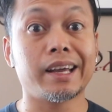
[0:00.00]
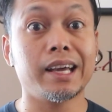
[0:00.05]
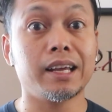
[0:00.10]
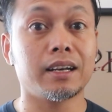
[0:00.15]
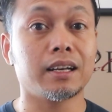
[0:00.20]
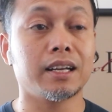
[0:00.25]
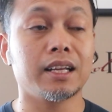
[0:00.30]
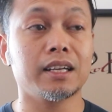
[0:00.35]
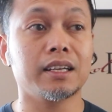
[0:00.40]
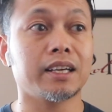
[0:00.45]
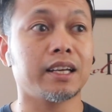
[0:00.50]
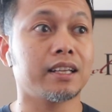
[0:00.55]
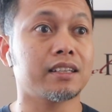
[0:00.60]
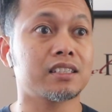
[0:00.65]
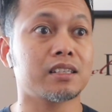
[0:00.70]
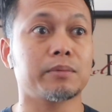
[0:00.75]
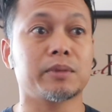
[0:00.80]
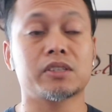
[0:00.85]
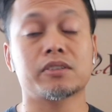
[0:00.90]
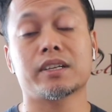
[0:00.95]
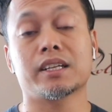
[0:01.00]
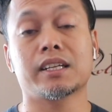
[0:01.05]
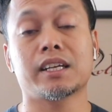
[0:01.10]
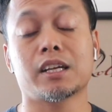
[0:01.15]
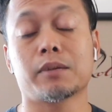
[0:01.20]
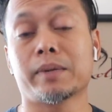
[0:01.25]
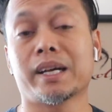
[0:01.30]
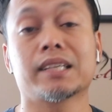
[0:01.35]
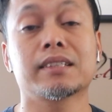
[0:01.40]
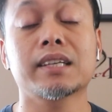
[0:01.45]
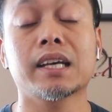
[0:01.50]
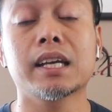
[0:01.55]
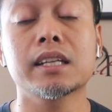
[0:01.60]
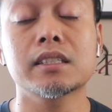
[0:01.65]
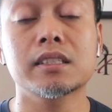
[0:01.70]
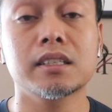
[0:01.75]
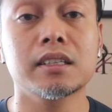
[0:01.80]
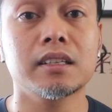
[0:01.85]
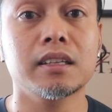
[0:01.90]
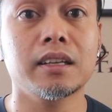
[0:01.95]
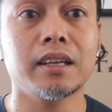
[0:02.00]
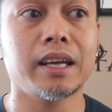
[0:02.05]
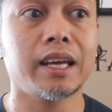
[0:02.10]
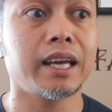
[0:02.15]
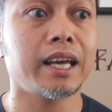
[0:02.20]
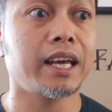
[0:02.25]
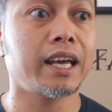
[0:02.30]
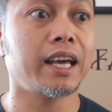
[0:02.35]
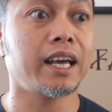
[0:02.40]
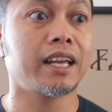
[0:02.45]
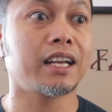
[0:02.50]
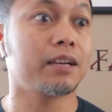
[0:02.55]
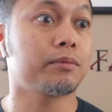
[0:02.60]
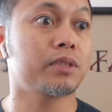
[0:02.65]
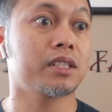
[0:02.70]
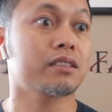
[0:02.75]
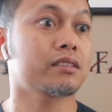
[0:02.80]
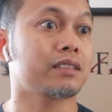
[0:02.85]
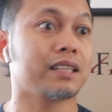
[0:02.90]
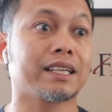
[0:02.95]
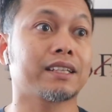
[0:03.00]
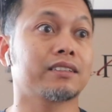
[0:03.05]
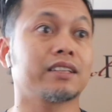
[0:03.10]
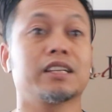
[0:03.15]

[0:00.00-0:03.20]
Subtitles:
editing and somebody's trying to get my attention and I'm just like